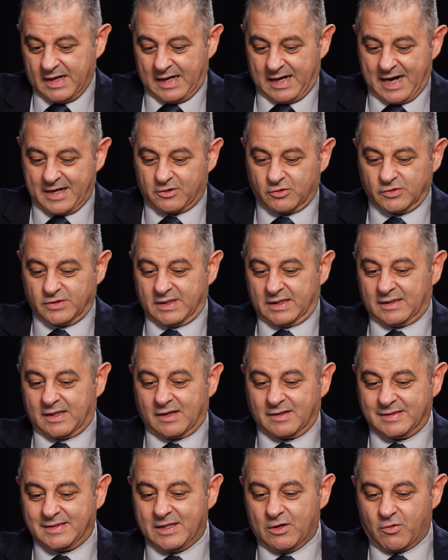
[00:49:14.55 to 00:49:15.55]
electrons that
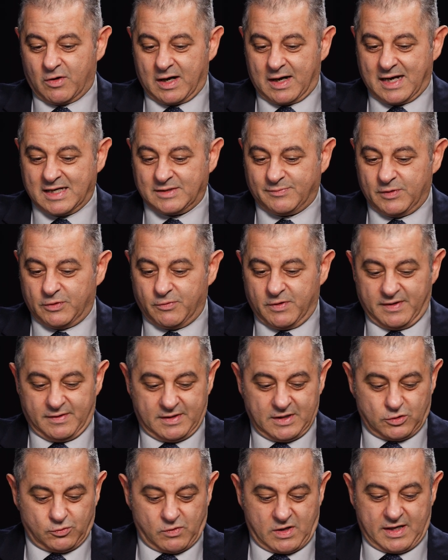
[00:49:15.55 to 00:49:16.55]
are delocalized between
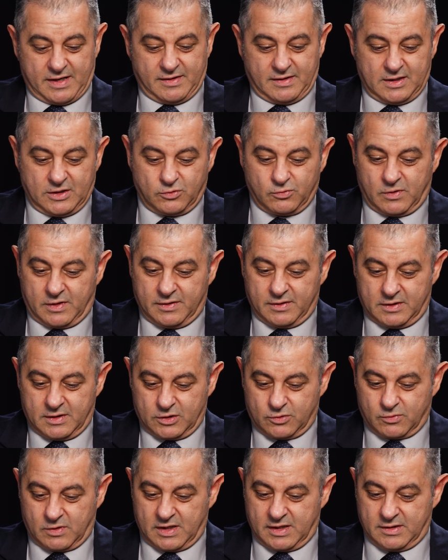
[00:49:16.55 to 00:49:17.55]
this one and this one,
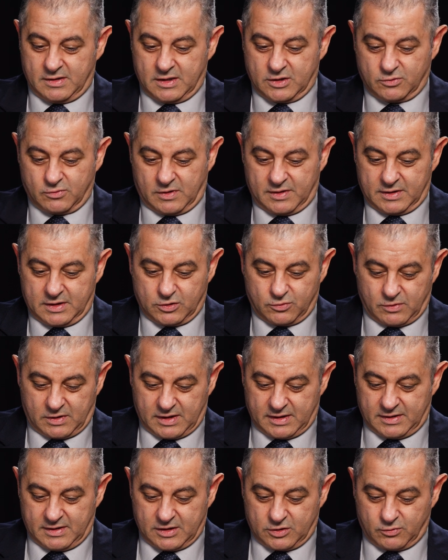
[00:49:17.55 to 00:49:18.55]
this one and this one, this
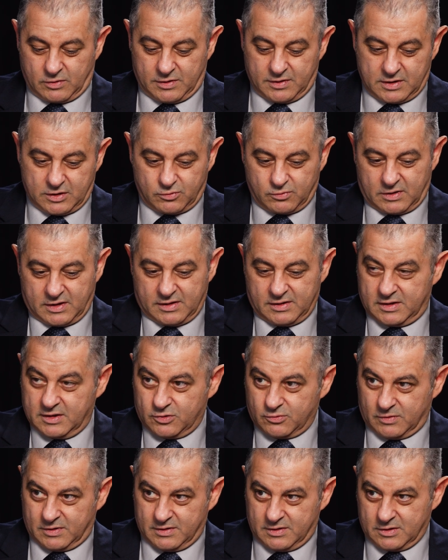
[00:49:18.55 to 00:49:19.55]
one and this one, this one and
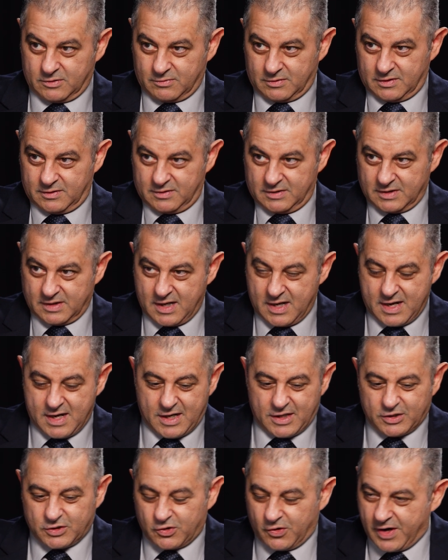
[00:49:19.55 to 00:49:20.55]
this one, this one and this.
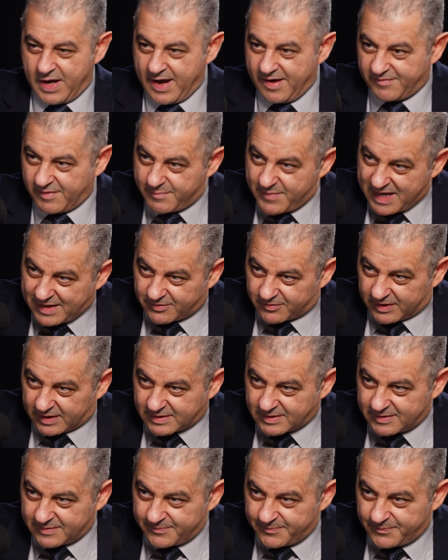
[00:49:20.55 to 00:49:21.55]
So you have a
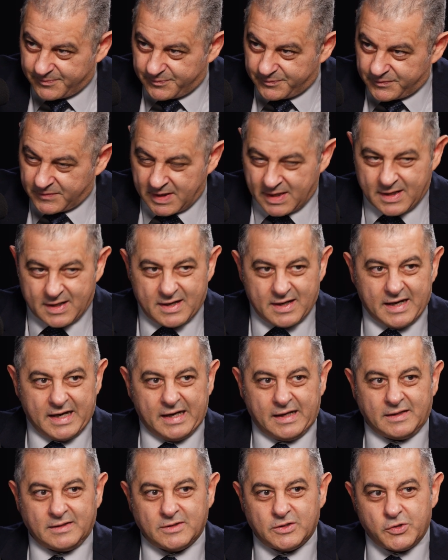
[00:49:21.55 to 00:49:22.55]
matrix,
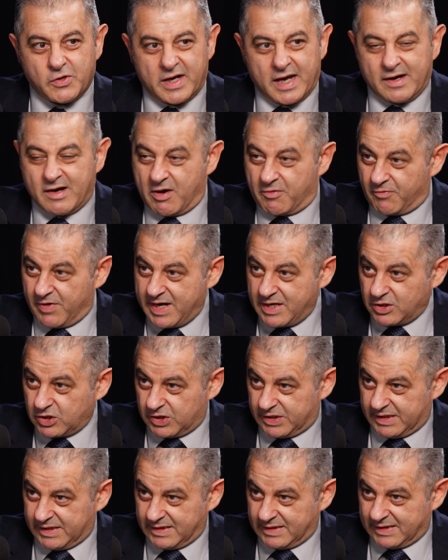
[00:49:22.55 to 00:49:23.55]
and you can
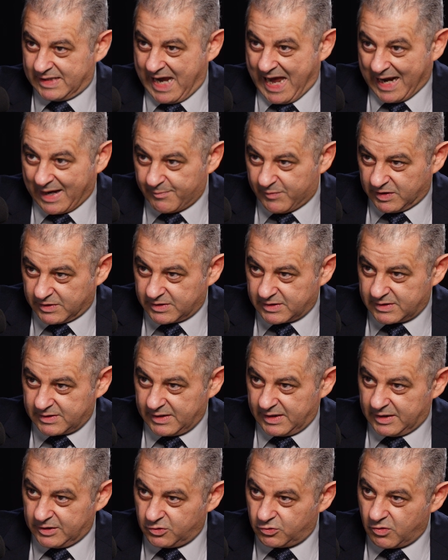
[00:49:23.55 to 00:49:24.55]
arrange these
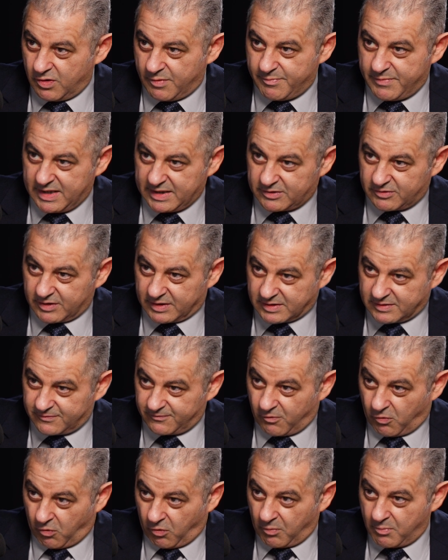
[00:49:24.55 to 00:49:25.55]
elements into a matrix
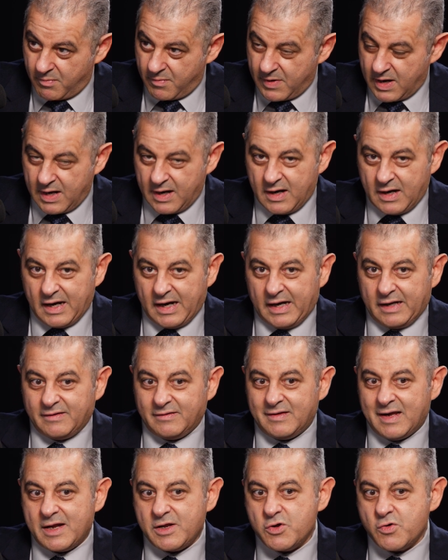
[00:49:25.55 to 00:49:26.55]
form,
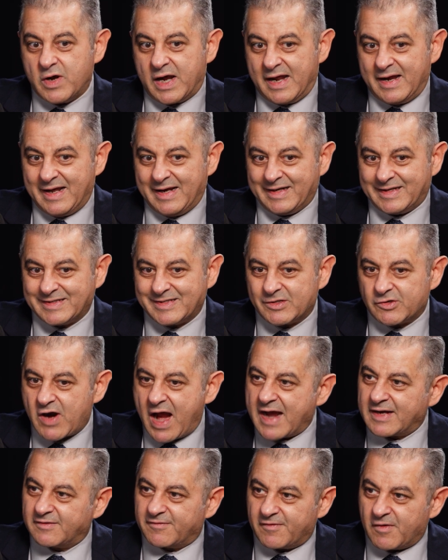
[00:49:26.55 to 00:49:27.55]
and then you can
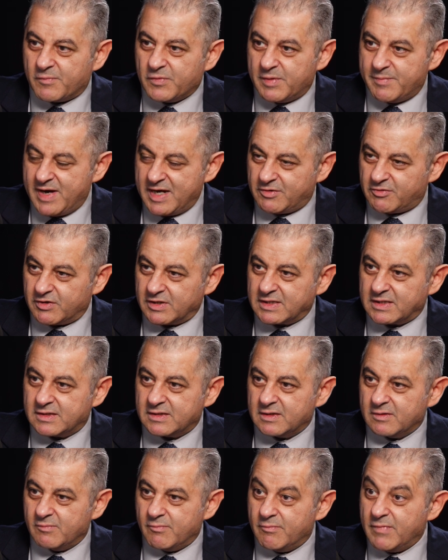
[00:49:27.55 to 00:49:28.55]
extract from the
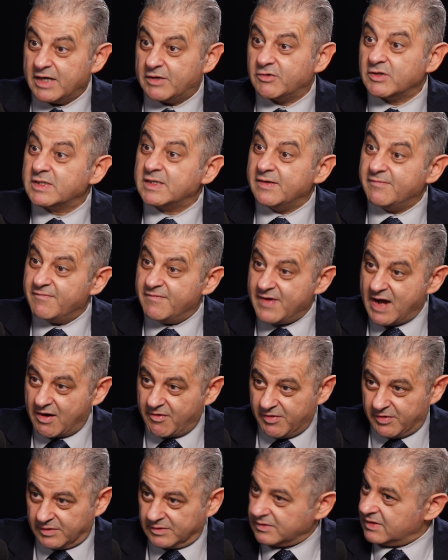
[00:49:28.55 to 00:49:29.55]
matrix
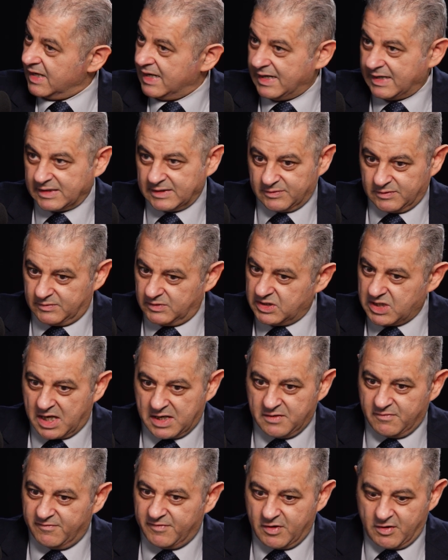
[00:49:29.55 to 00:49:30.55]
invariant, as
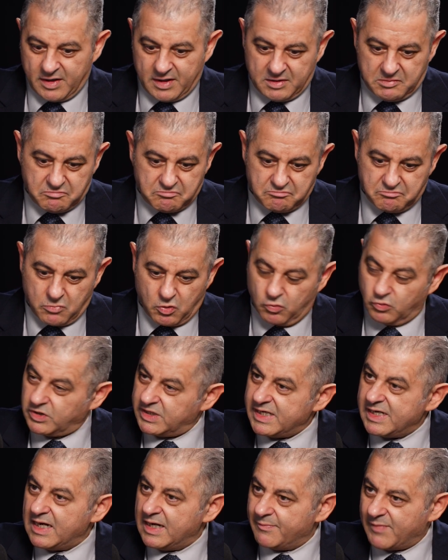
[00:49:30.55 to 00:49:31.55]
done very
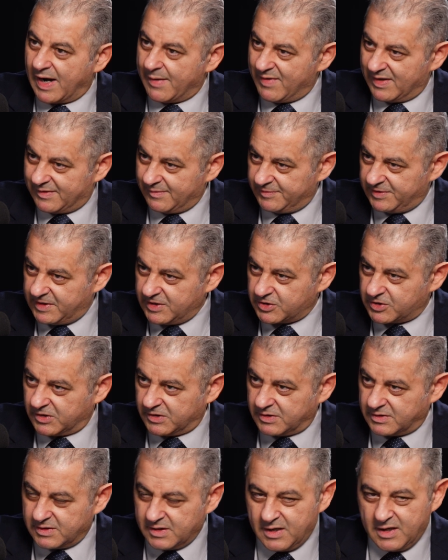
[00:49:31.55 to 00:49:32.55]
routinely by
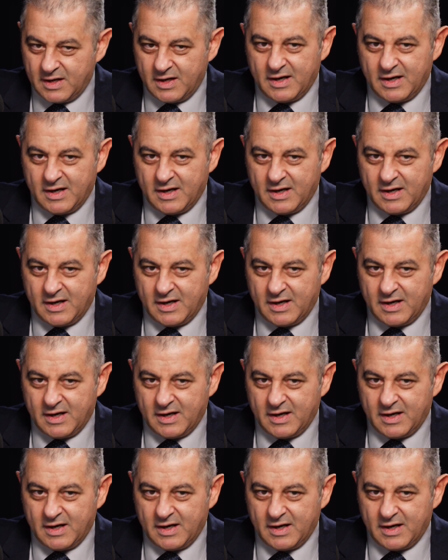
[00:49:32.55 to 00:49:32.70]
mathematicians.